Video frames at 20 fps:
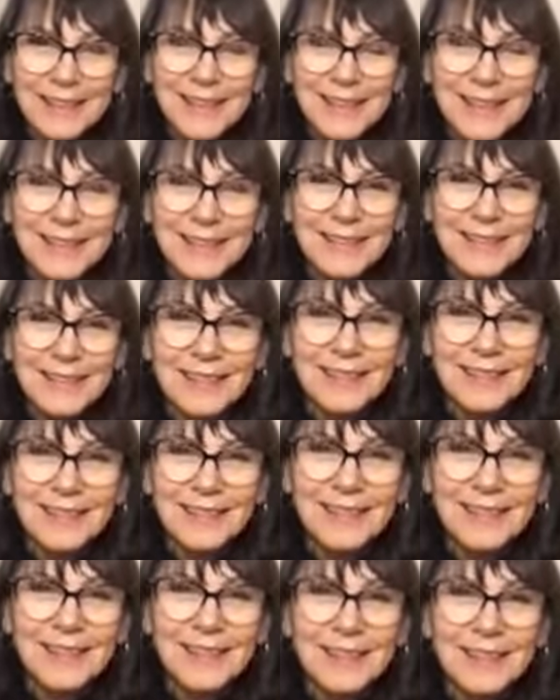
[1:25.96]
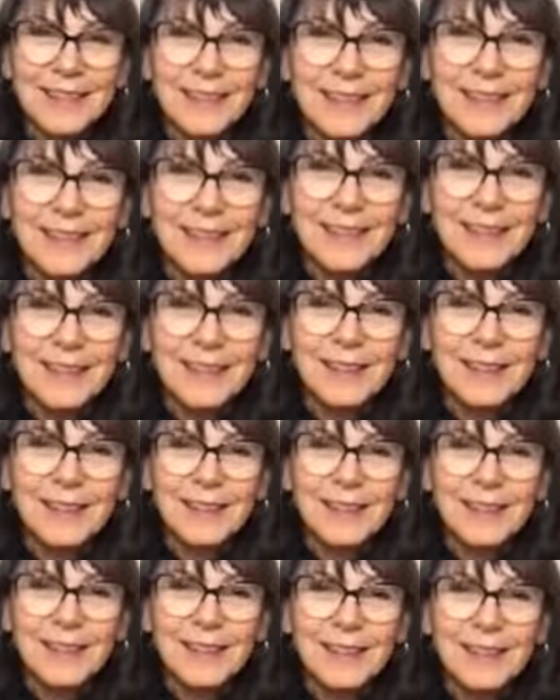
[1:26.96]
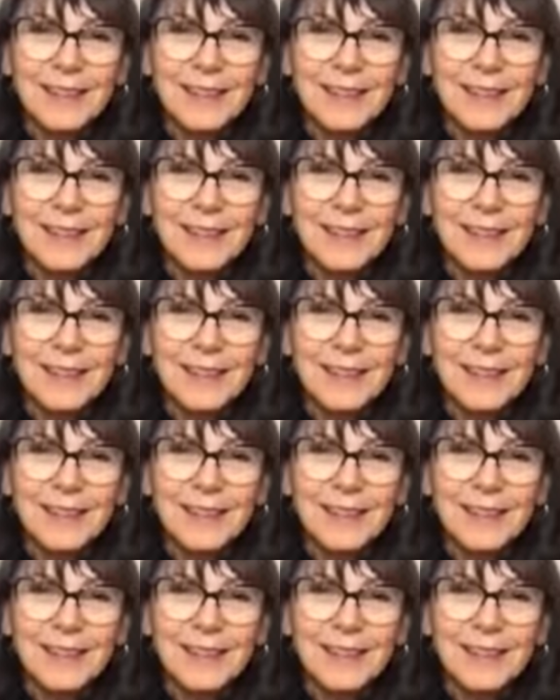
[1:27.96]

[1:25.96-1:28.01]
Nobody speaks.